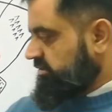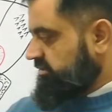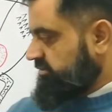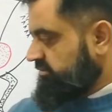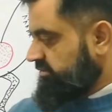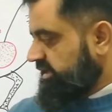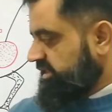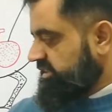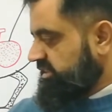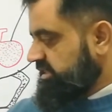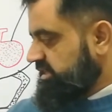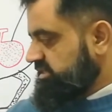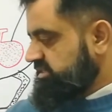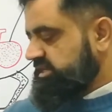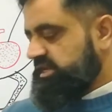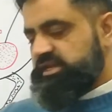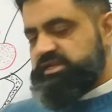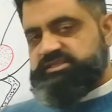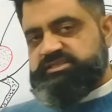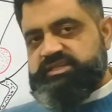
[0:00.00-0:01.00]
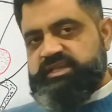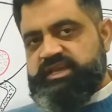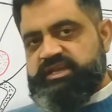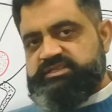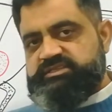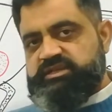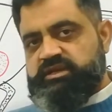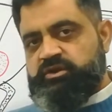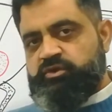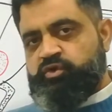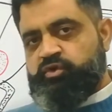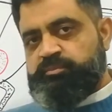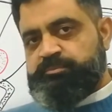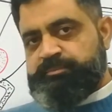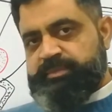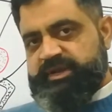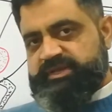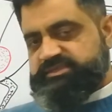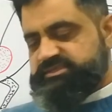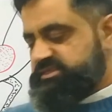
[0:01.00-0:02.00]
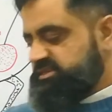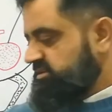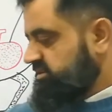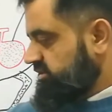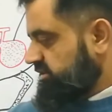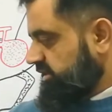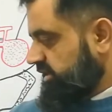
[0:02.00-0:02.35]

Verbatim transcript: When these air sacs are compressed,